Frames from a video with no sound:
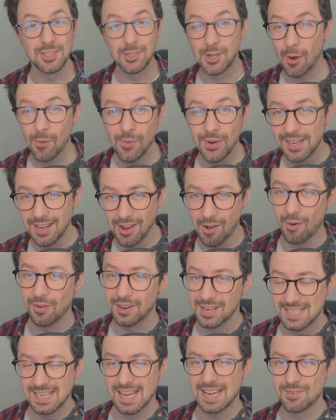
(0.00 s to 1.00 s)
going
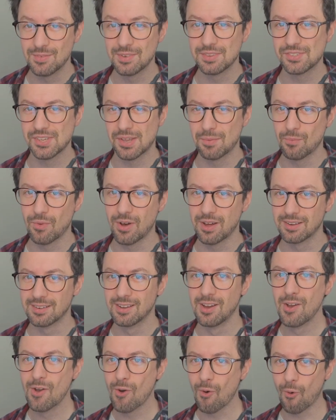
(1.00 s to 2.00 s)
on a date with
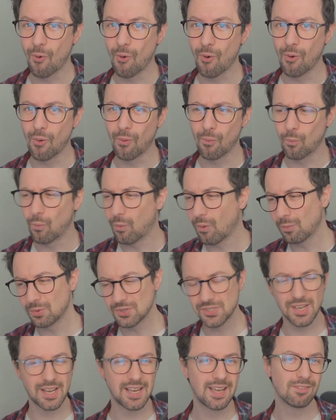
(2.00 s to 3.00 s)
someone? Or what
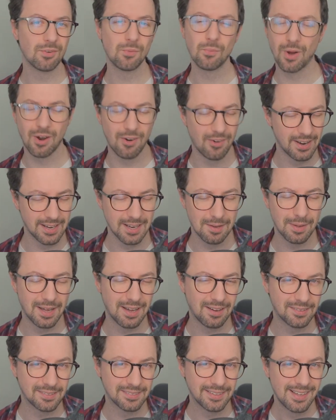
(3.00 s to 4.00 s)
was I even worrying
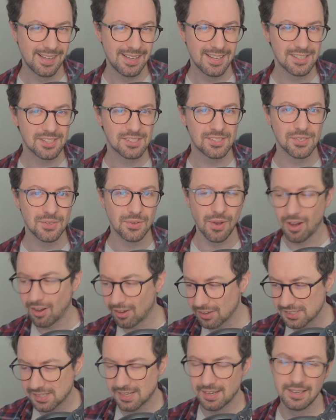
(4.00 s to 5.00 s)
about to
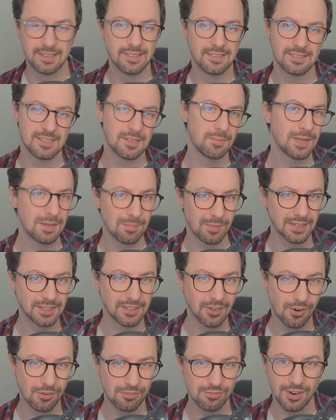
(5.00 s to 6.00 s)
ask her to be my
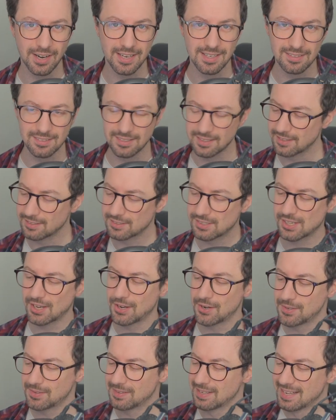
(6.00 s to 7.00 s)
girlfriend?
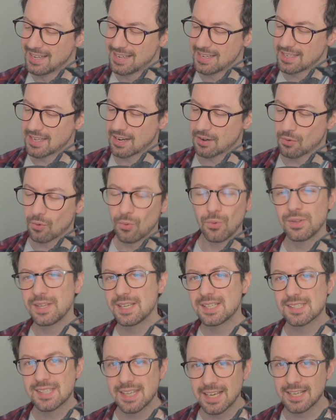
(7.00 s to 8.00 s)
So, you know, all
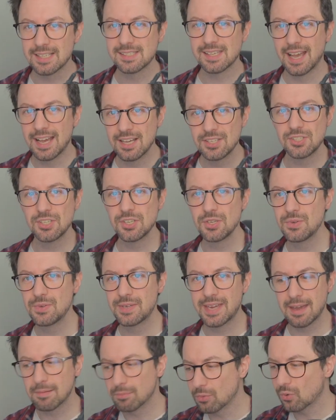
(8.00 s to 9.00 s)
these things, as you
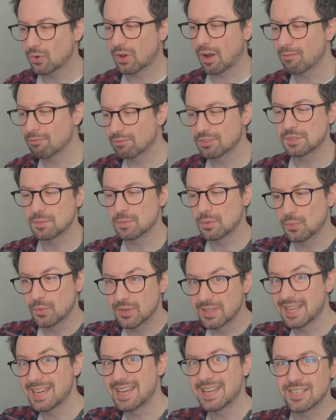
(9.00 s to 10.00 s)
get more comfortable
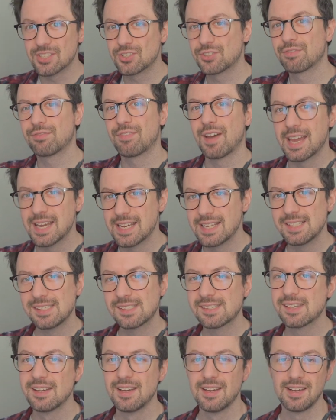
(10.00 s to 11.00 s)
with each
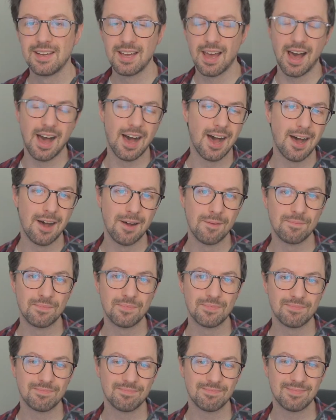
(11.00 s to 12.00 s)
phase,
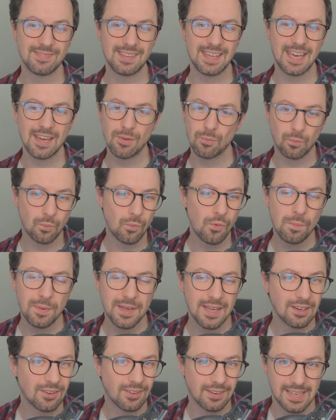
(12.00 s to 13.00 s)
it will
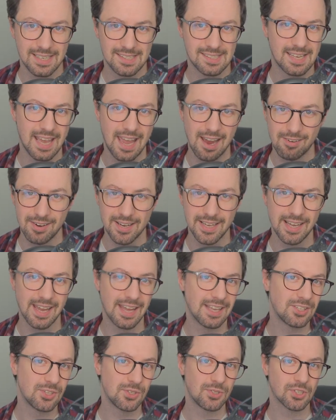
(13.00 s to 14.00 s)
be a lot less scary
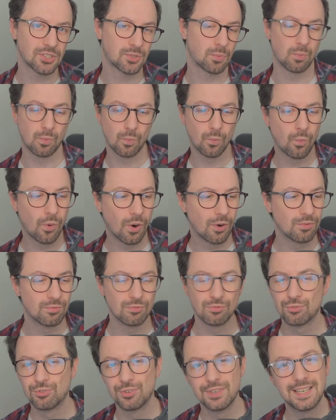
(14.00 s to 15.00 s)
and you just
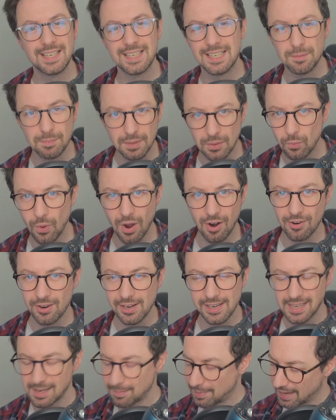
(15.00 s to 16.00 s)
won't really be
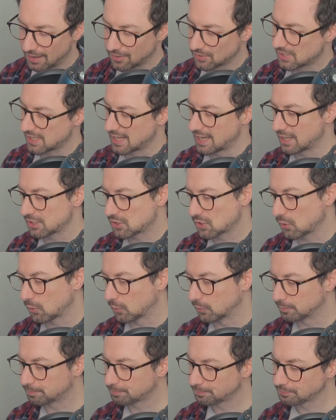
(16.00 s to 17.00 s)
worrying about it at
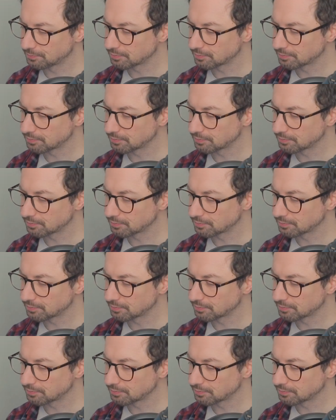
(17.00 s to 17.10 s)
all.